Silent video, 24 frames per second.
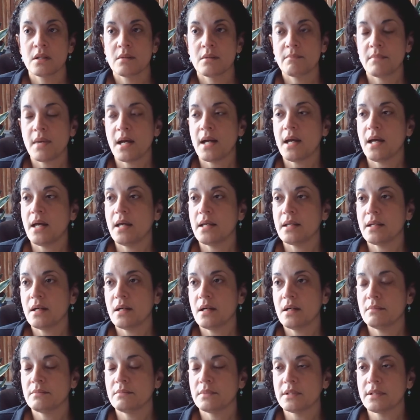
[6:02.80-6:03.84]

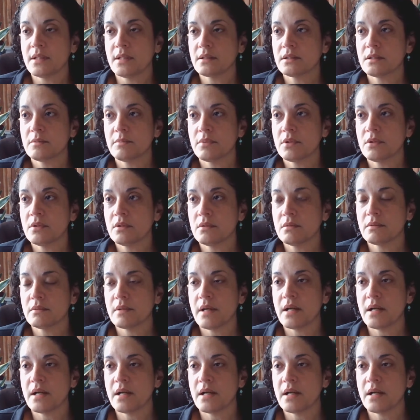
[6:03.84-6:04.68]
my deductible.